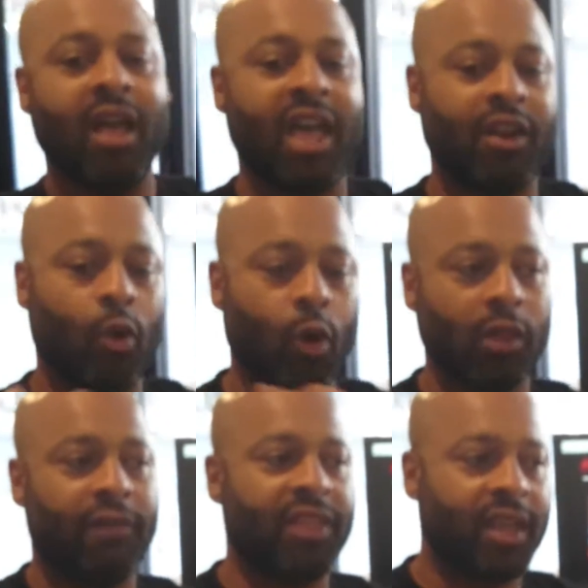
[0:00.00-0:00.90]
and all
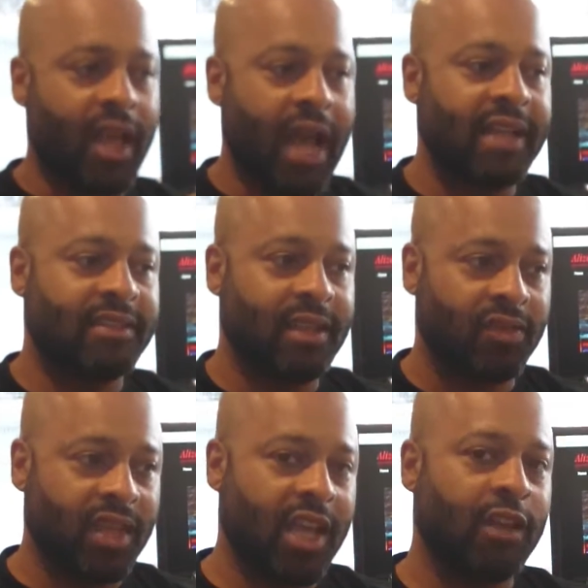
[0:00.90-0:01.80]
of the content,
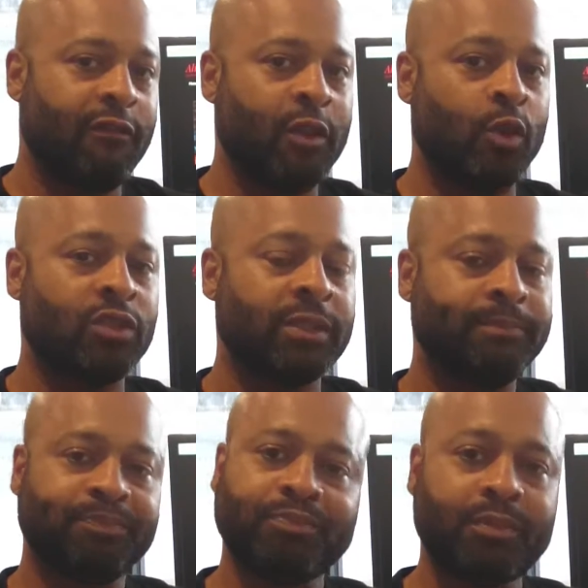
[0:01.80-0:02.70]
the interviews
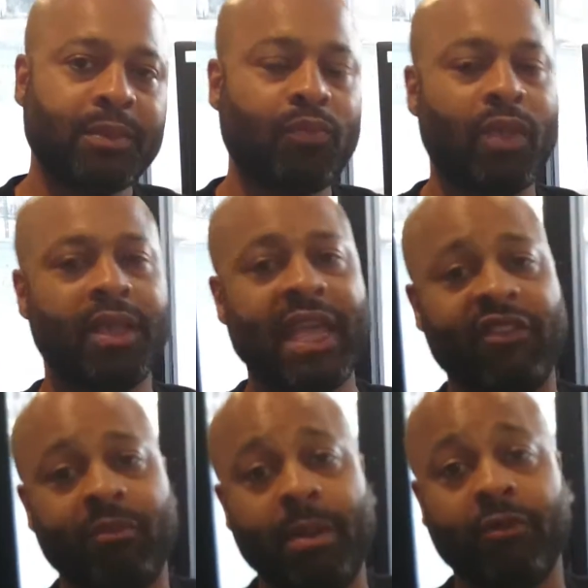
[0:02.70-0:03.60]
came
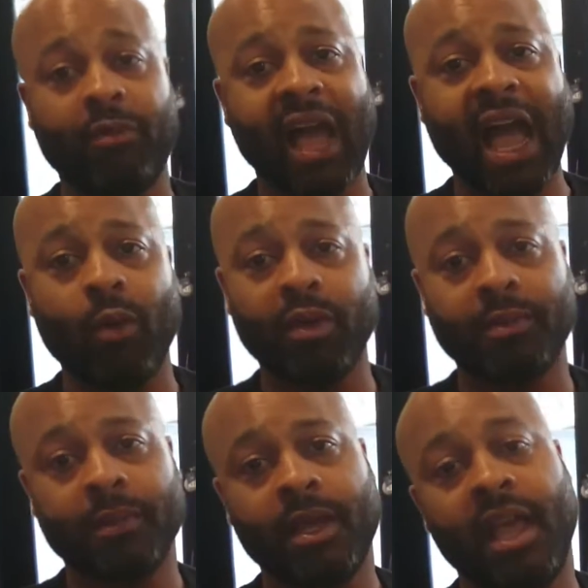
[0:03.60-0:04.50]
from people from Howard.
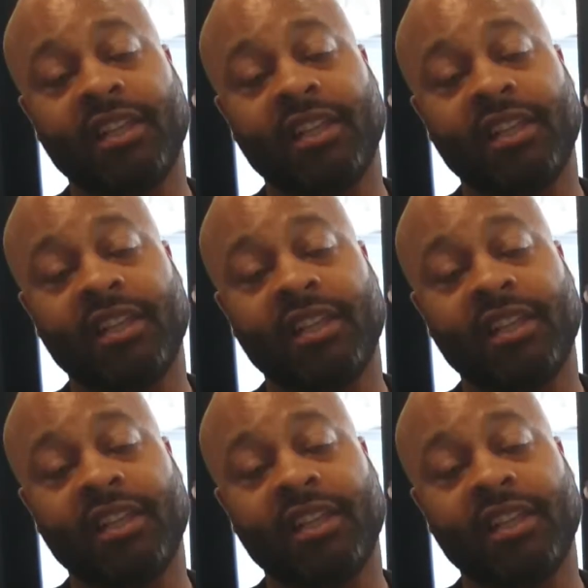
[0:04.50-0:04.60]
So